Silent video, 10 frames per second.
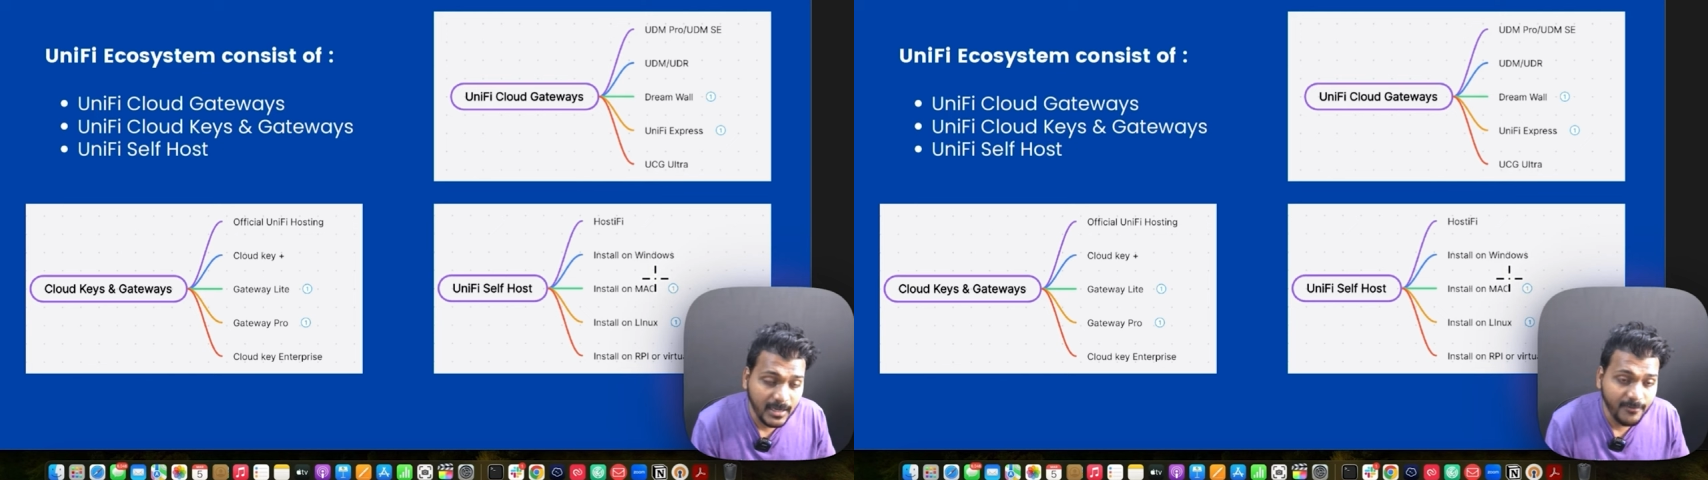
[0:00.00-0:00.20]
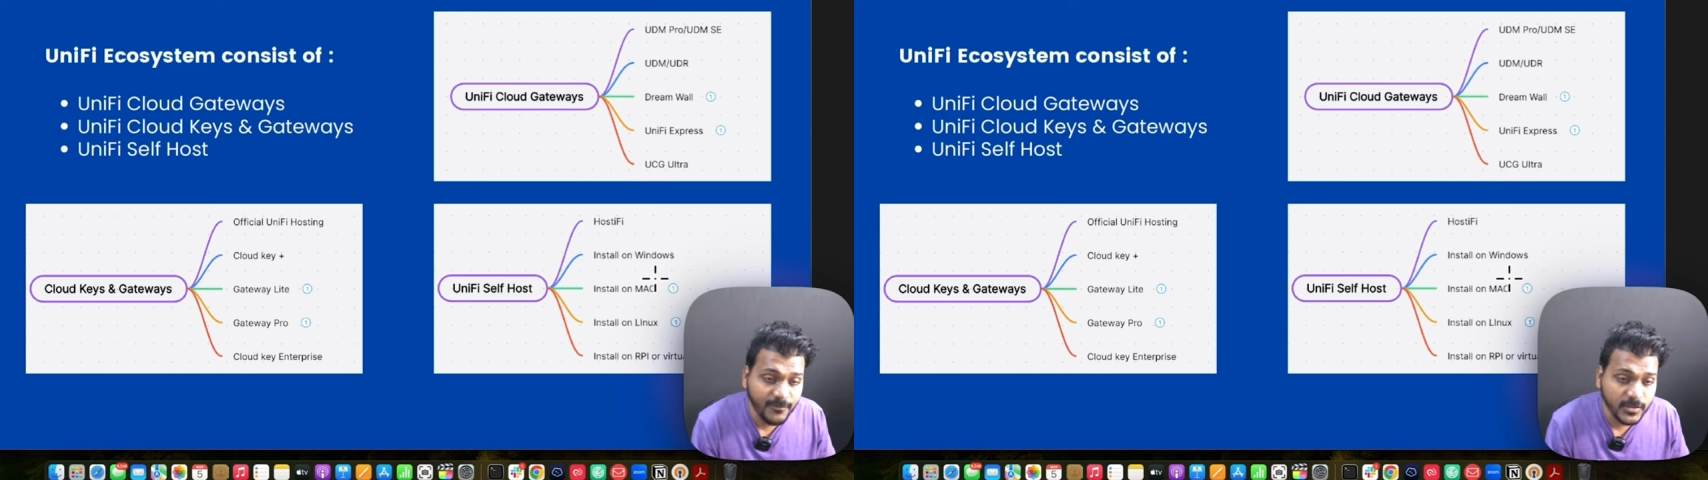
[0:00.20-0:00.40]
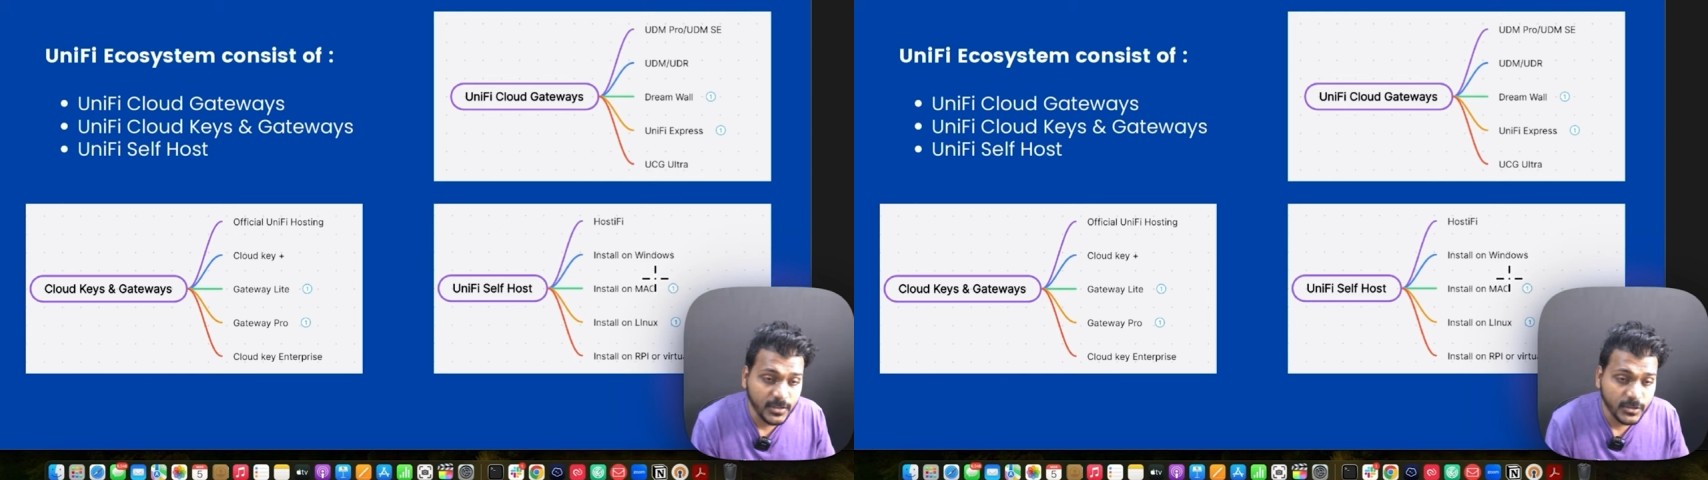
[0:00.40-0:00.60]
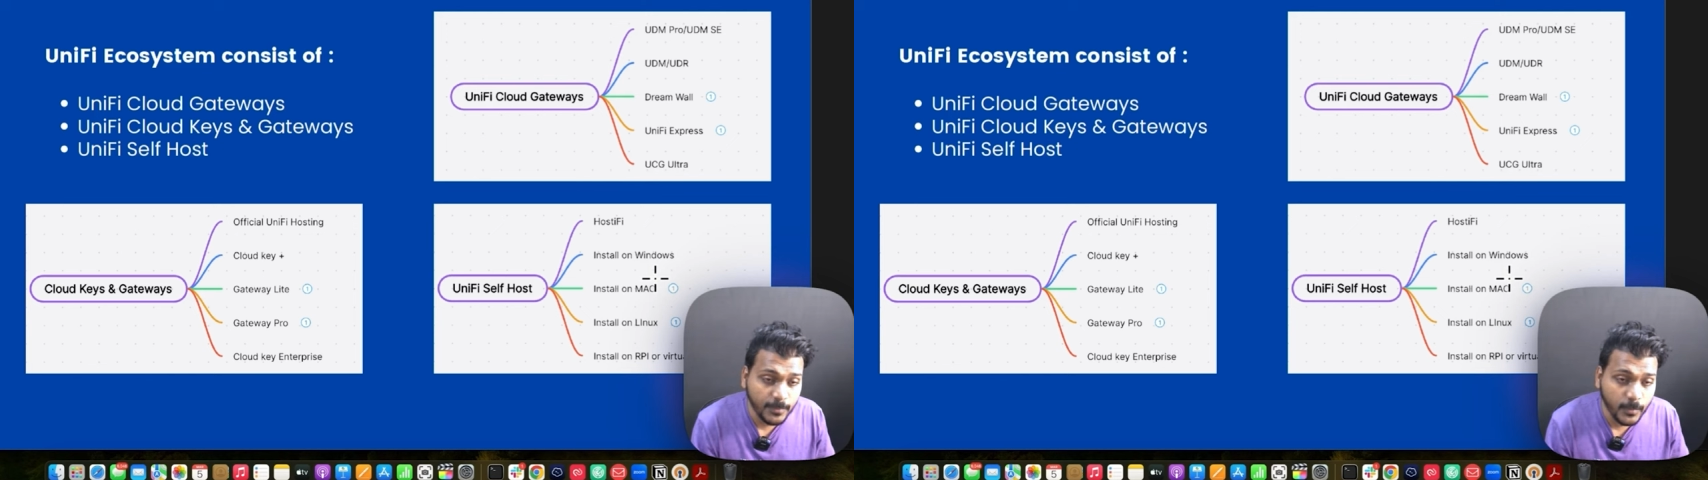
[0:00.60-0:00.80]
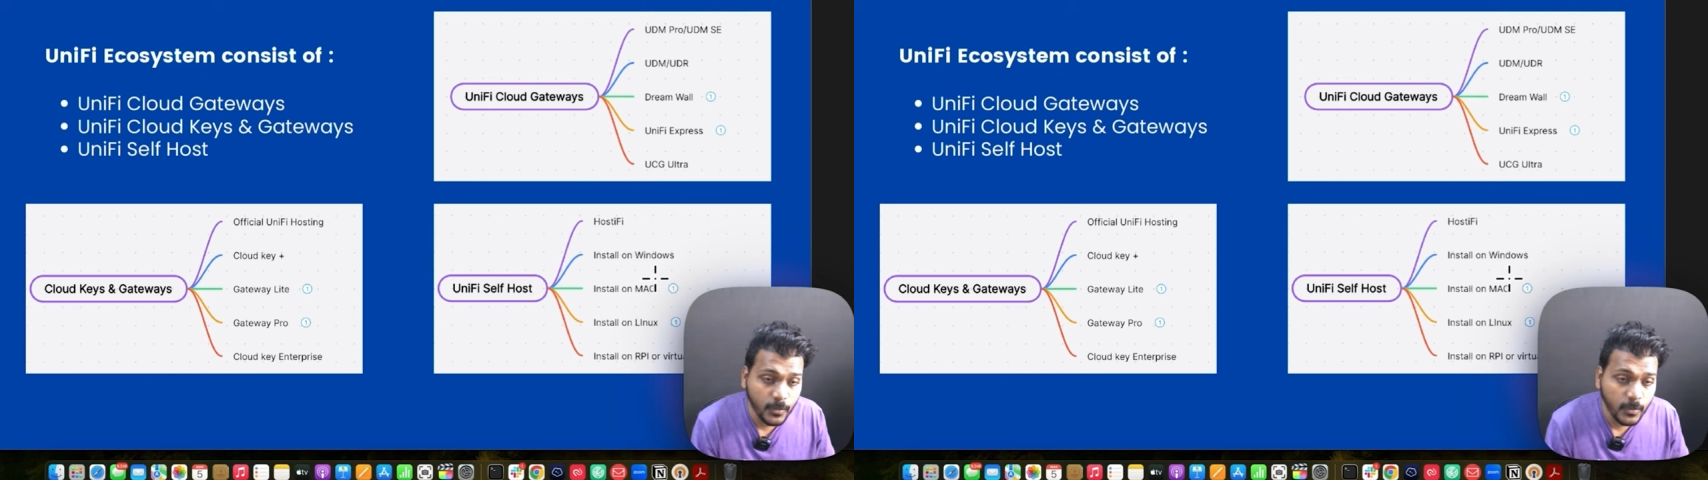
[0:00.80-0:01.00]
team for the
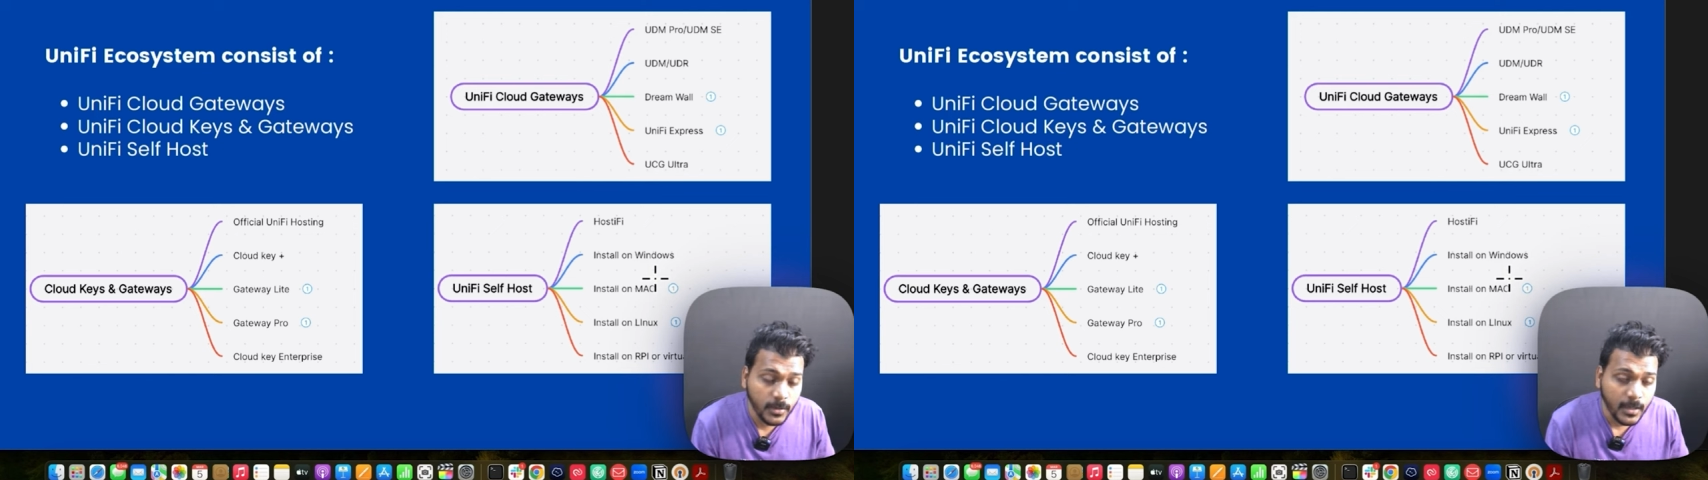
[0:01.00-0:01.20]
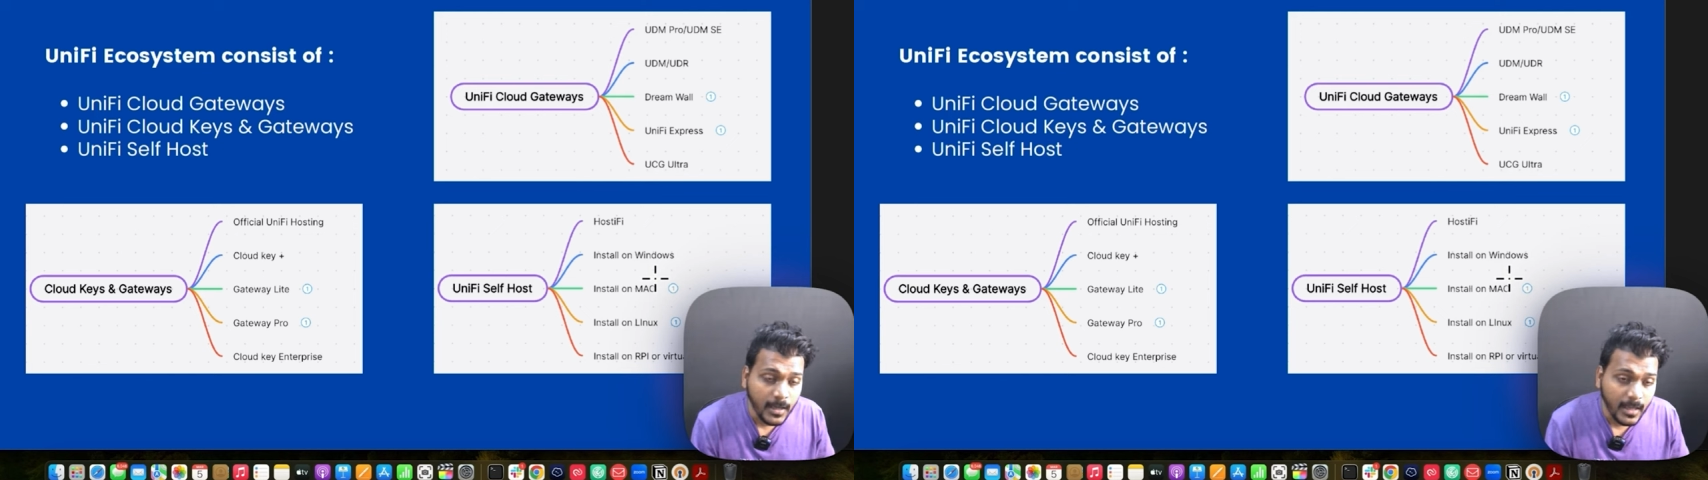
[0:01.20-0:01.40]
support,